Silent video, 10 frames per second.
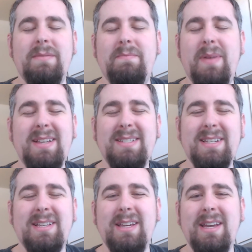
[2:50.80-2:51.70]

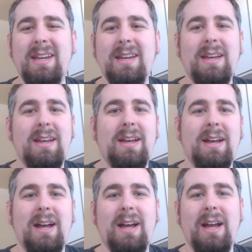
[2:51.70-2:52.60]
basically,
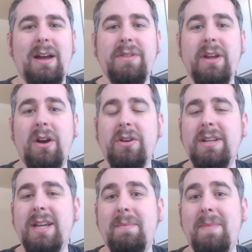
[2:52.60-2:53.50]
uh, they are
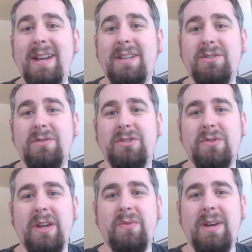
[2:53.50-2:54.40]
going to take a minus two to
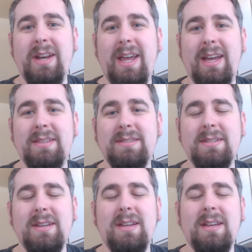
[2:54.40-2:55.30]
strength when it
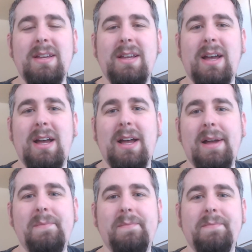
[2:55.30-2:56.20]
ends.
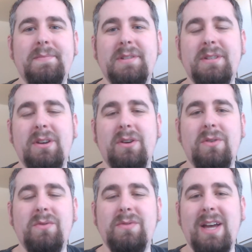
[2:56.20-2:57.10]
Um,
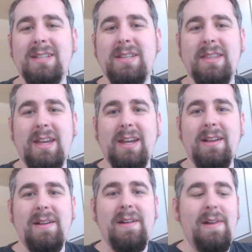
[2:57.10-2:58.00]
so that's a thing.
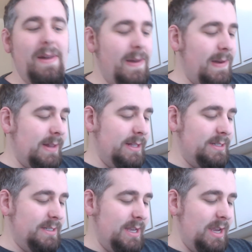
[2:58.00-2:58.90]
Let's
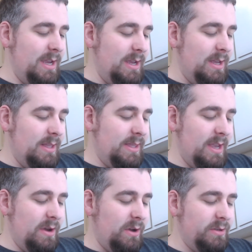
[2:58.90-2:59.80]
see.
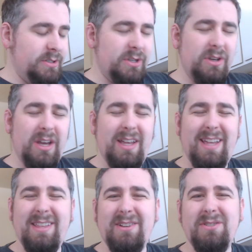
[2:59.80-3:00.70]
They also,
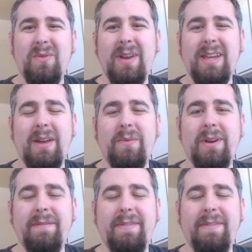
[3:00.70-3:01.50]
and there's no way to get rid of